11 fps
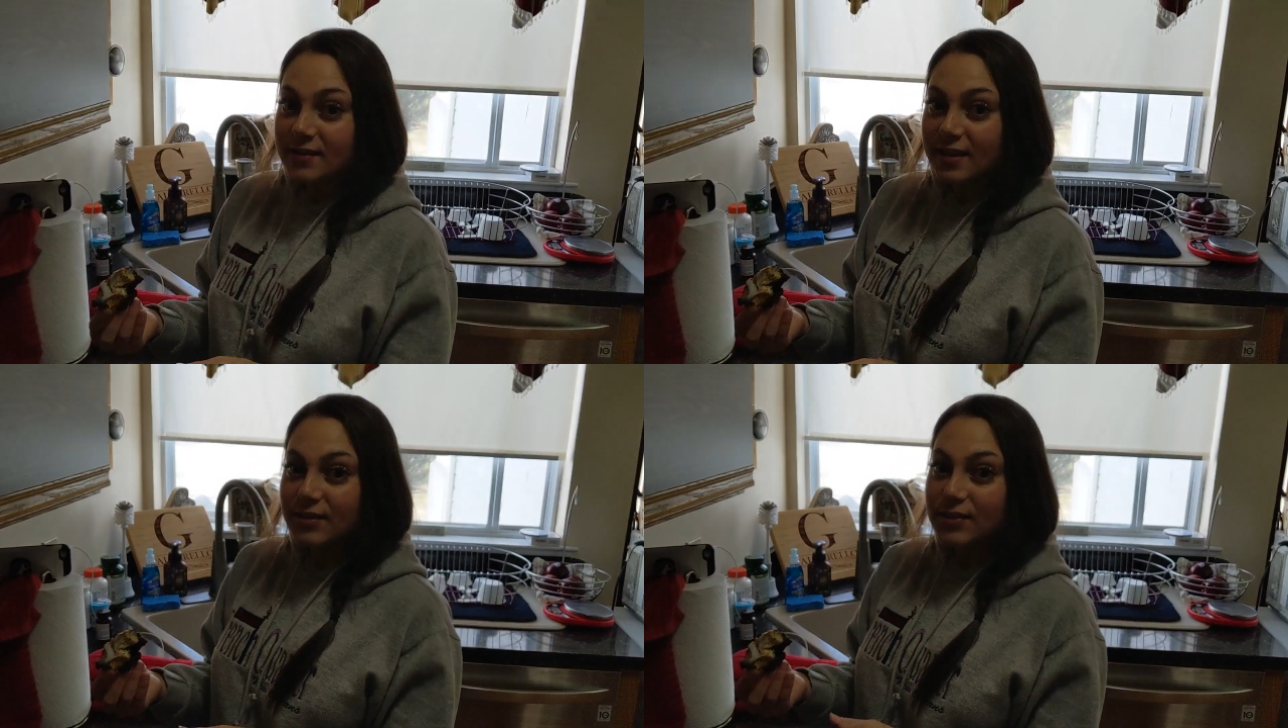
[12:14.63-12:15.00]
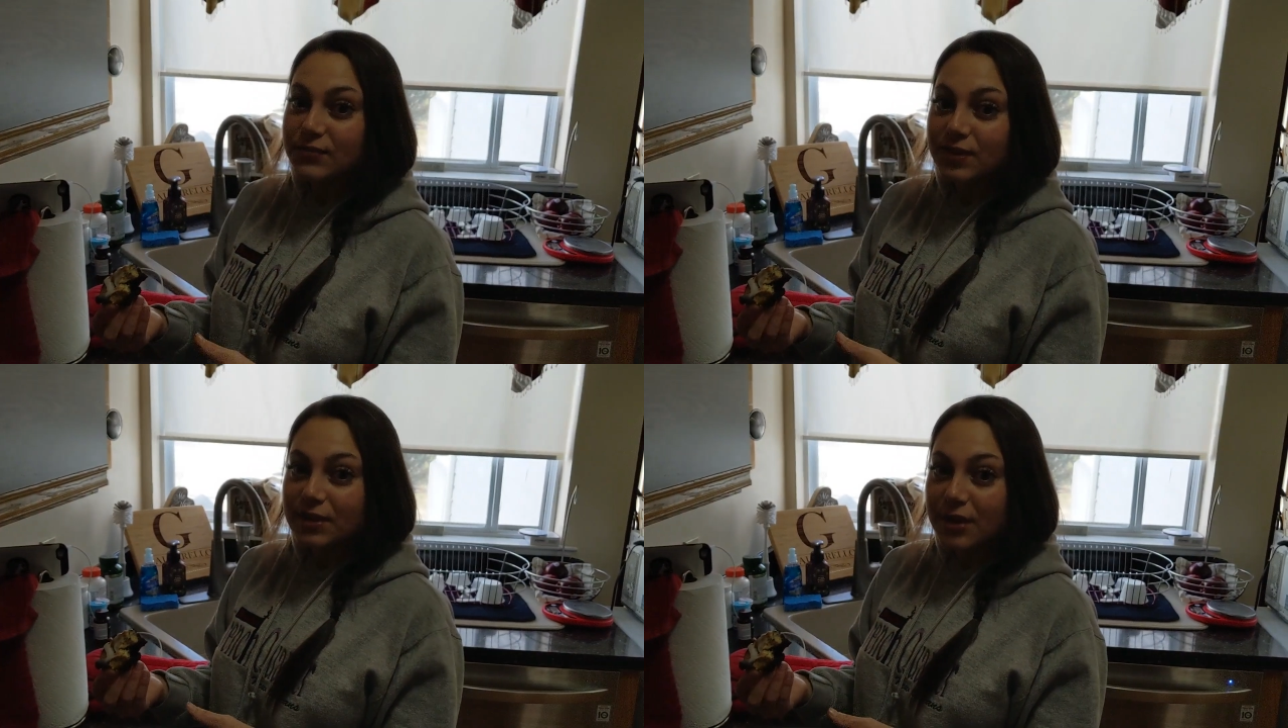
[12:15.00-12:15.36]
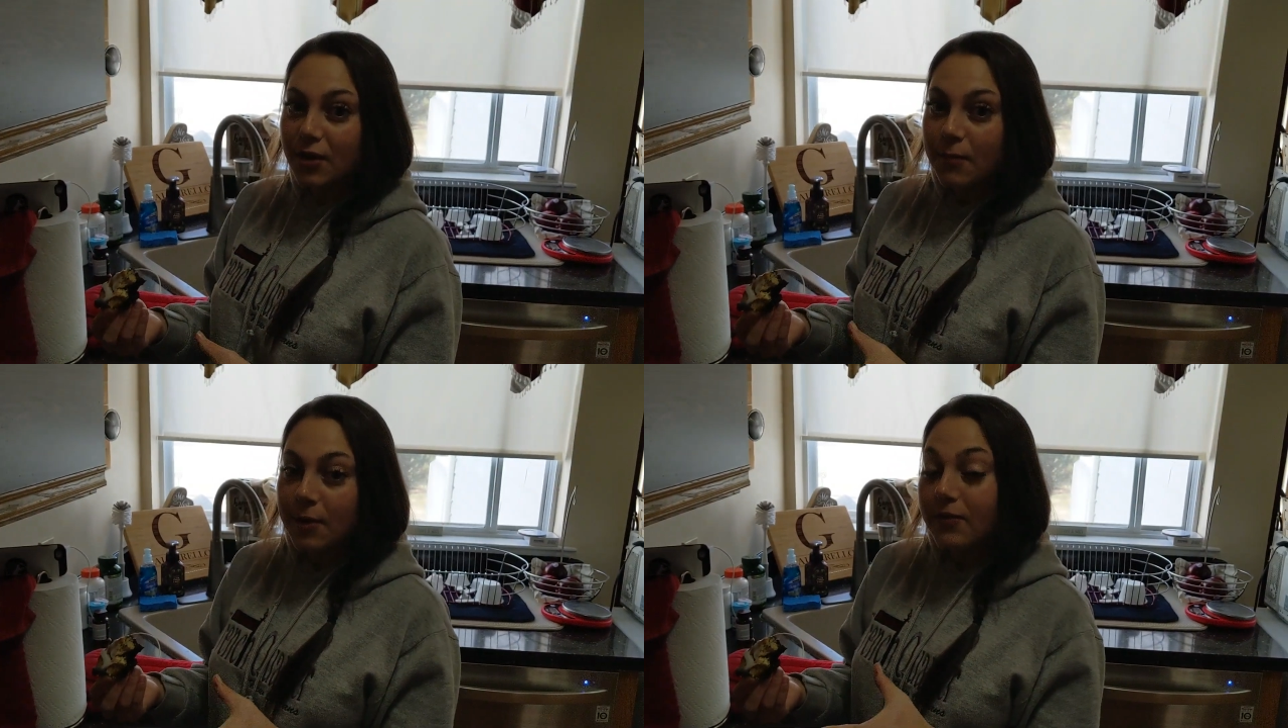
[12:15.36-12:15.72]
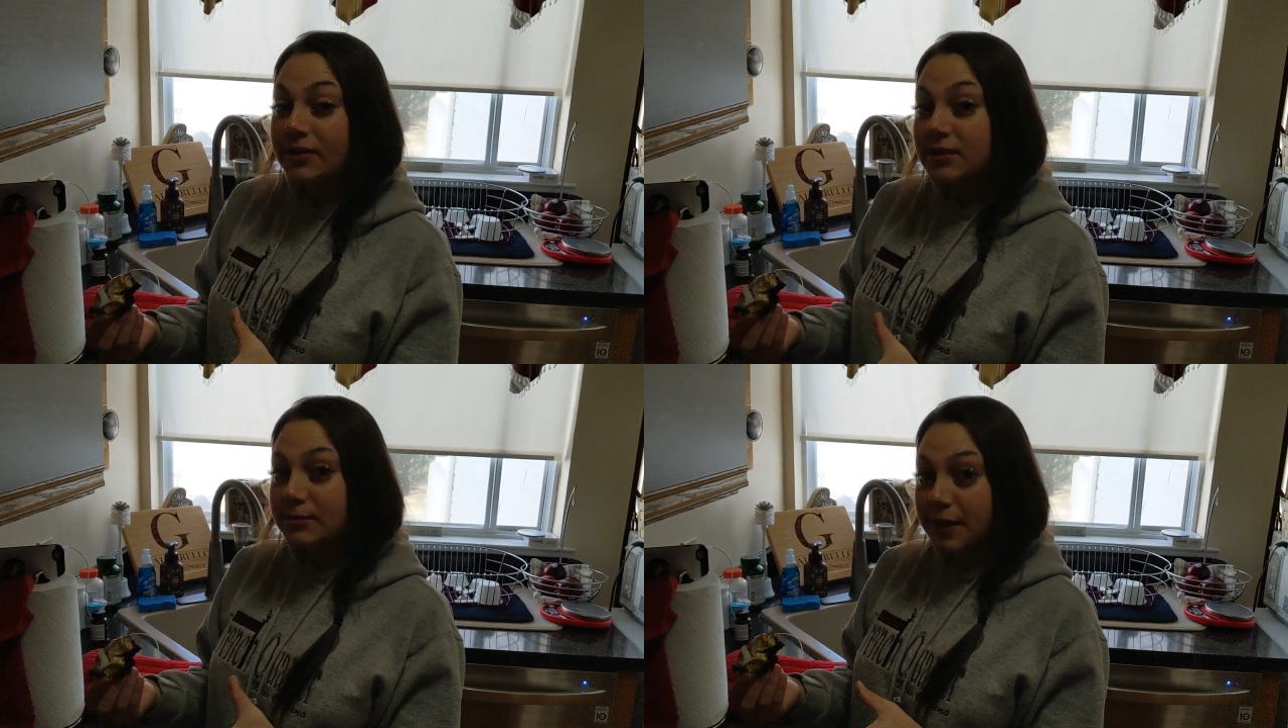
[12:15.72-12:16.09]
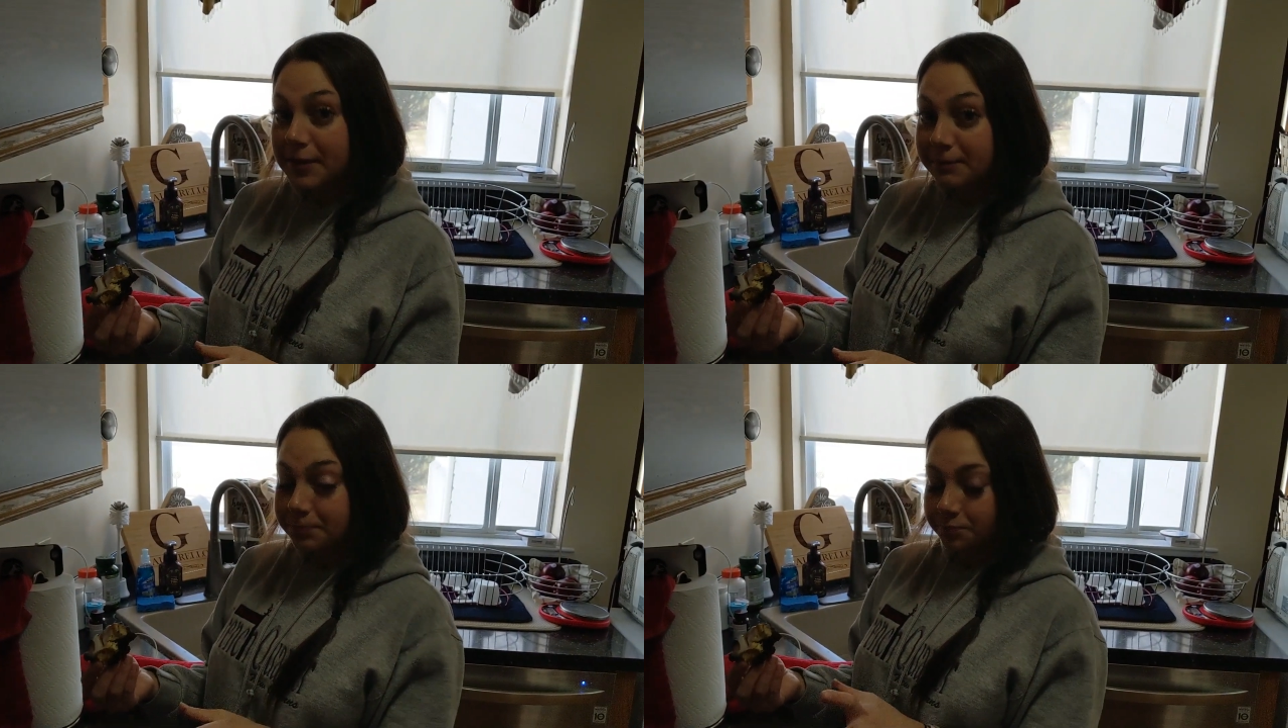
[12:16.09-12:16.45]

like this video and my recipe,